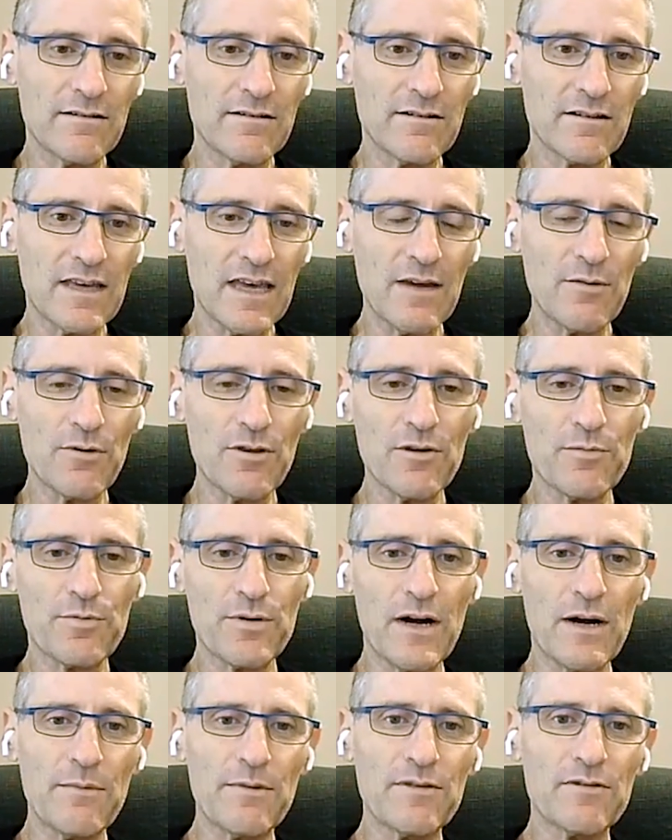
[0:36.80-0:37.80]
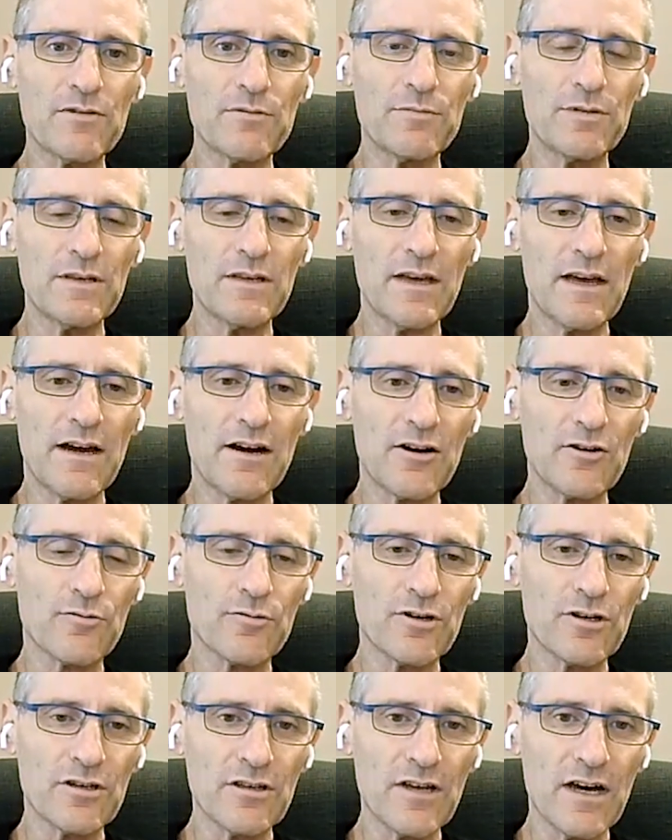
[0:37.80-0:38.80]
came with a promise to be
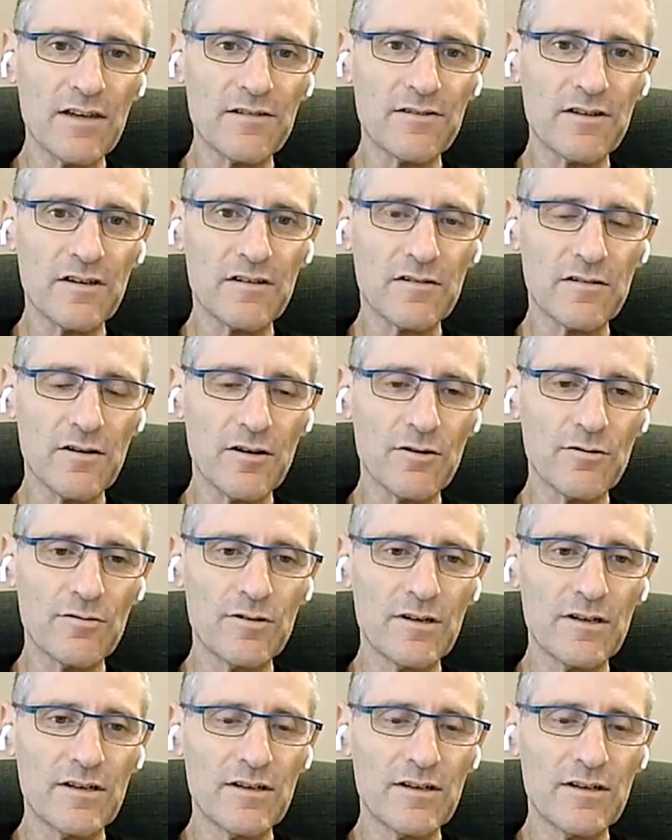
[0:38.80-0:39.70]
hardware agnostic, so